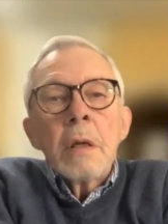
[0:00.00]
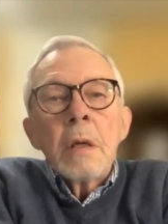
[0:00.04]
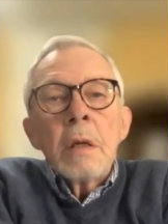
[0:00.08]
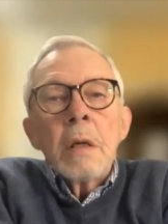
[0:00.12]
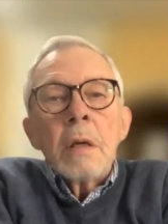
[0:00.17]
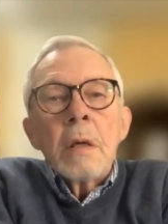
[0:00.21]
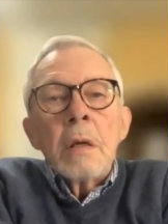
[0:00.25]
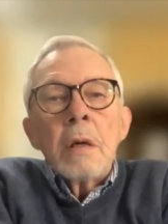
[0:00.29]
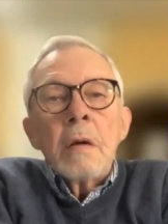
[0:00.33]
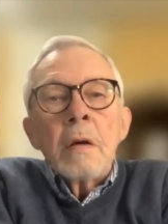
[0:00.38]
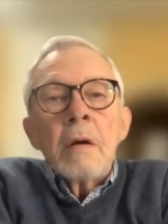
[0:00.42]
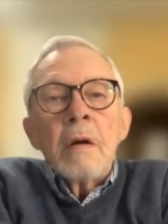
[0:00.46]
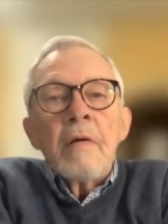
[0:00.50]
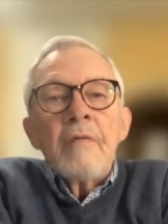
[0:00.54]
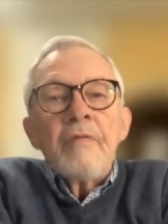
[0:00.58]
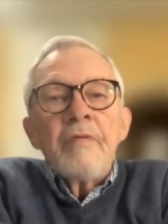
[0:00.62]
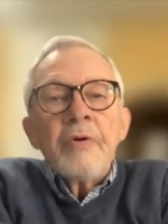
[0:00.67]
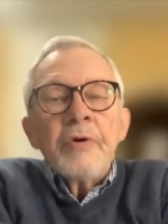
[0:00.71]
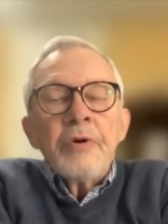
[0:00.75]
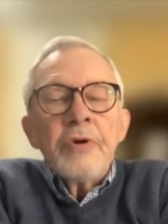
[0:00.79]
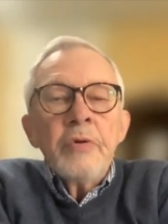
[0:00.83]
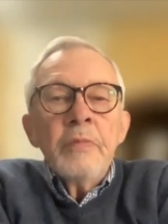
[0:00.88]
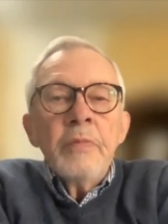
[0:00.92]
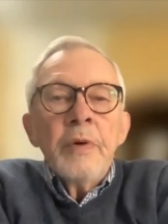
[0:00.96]
uh, of the
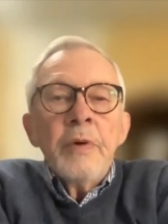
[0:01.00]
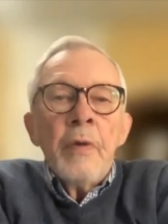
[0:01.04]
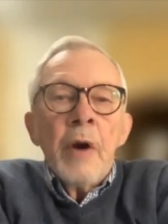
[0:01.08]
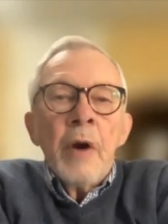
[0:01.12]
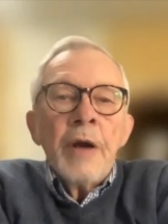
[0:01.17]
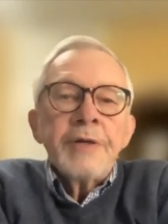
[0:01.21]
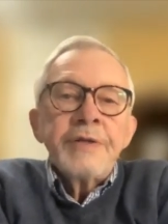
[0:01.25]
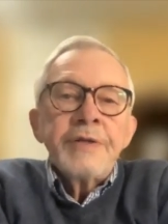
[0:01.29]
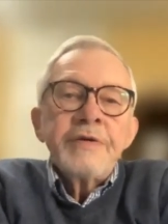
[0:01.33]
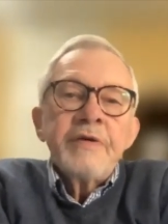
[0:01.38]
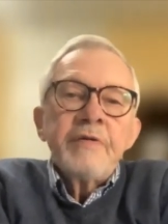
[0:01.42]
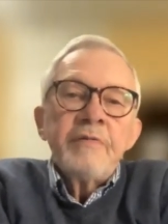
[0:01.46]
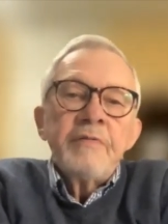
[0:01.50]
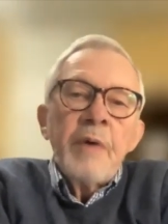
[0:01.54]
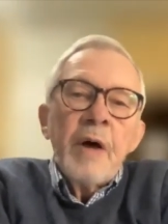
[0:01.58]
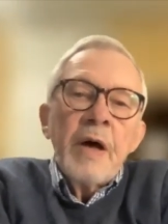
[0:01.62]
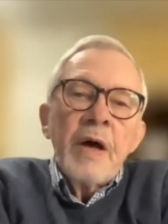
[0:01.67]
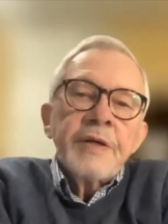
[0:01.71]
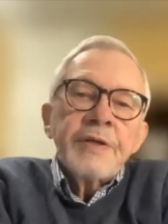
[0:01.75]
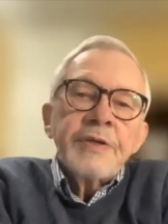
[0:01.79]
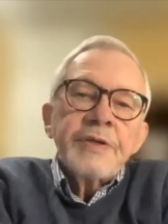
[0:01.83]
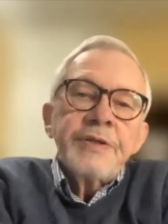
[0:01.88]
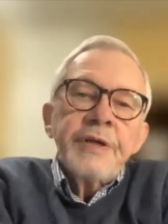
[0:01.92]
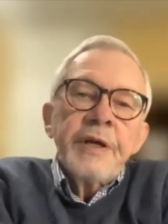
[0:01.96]
human rights of
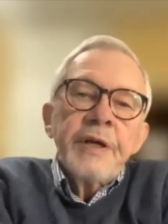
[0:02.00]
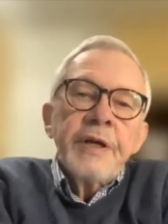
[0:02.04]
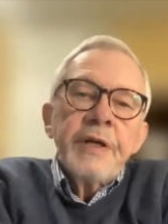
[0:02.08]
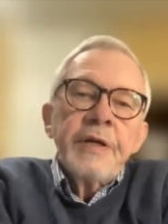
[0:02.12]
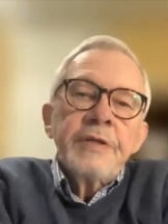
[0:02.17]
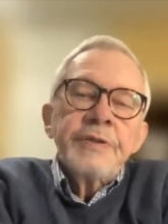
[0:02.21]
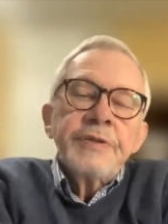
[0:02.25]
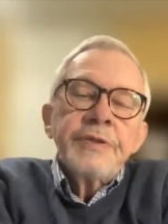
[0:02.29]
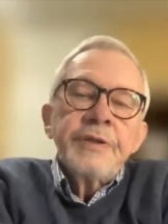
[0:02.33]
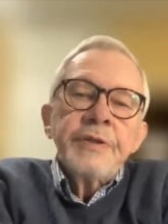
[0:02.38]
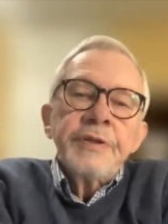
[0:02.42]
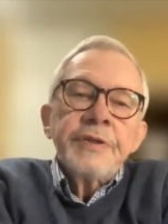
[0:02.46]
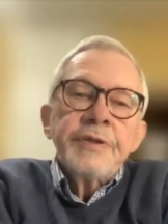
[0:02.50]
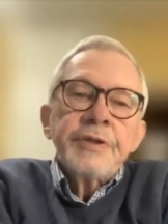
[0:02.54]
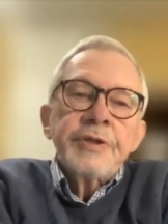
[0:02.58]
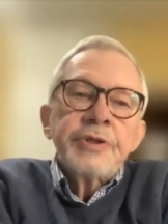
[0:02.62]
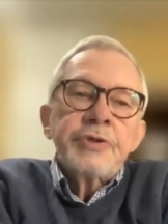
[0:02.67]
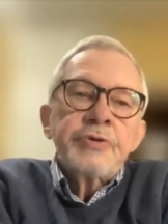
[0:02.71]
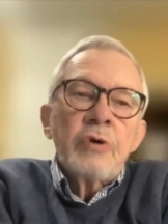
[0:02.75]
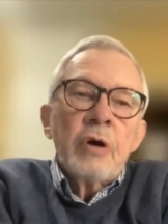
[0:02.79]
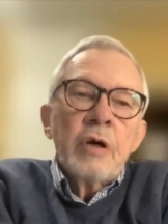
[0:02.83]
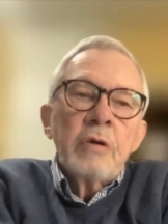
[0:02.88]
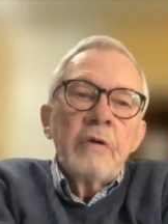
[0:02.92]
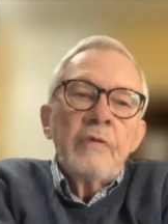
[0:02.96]
Palestinians and the
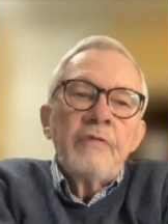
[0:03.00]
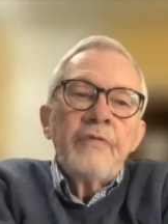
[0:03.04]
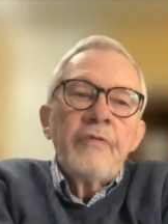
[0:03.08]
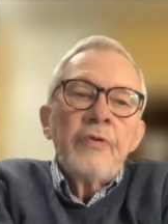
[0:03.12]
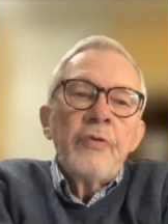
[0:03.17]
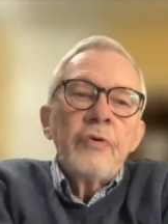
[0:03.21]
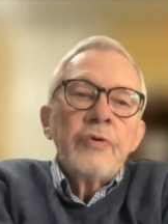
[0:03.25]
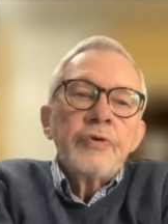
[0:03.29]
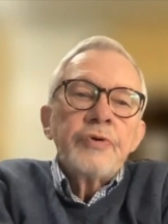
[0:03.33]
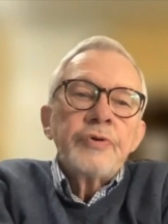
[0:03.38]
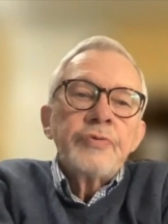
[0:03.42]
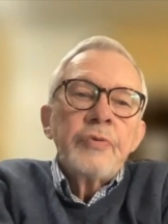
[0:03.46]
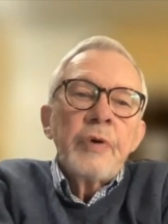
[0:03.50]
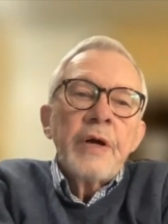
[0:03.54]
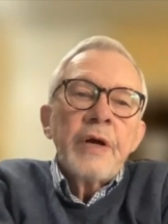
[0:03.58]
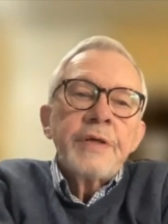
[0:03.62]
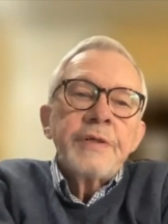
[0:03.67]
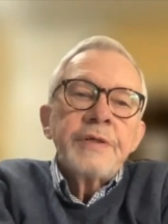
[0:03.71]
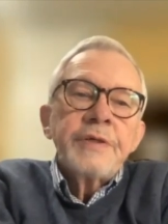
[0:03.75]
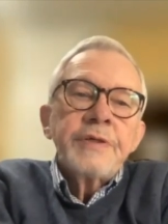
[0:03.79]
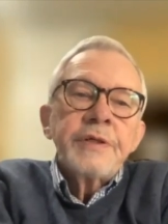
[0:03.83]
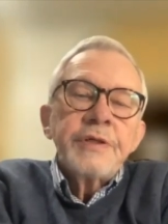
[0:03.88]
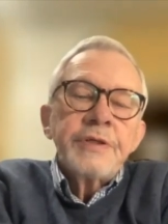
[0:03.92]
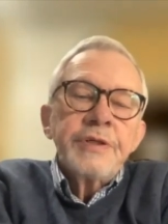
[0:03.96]
struggle for those
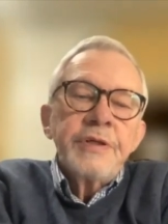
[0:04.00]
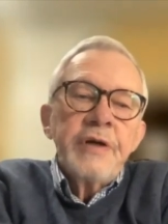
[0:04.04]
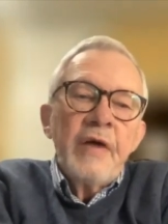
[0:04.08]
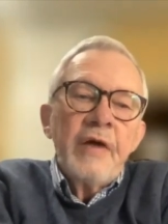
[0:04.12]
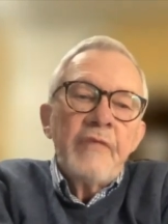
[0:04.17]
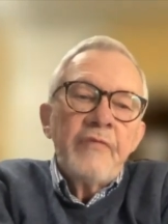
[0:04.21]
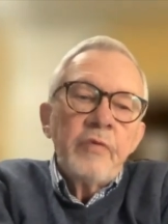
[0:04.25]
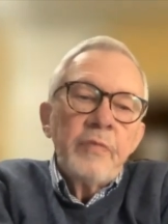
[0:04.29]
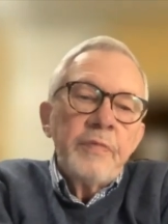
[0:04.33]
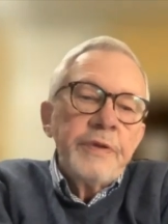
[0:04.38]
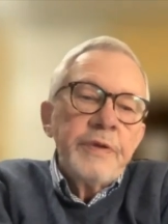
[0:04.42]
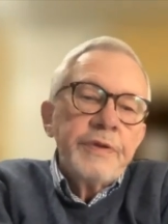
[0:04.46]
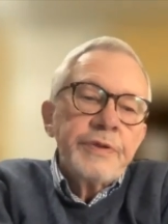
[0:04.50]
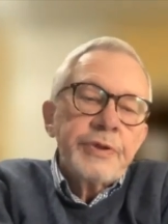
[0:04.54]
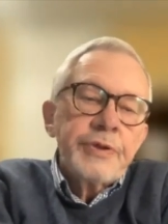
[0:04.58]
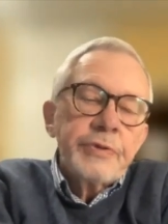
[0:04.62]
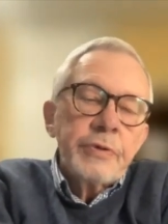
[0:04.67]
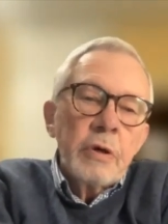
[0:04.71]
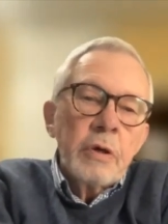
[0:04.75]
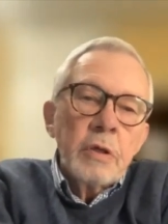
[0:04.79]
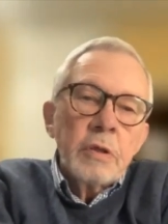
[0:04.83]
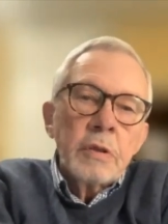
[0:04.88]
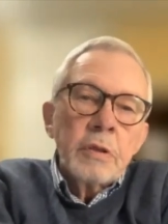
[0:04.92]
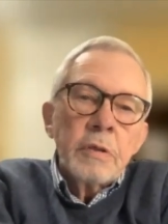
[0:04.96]
rights has never been
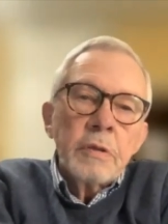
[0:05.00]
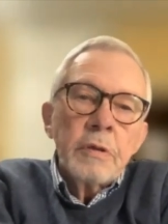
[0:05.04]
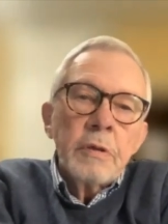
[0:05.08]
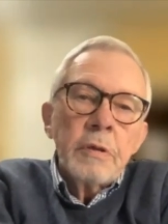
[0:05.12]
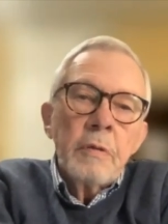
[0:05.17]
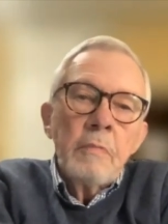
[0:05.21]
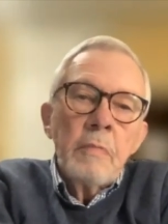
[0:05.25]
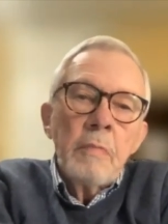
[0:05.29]
stronger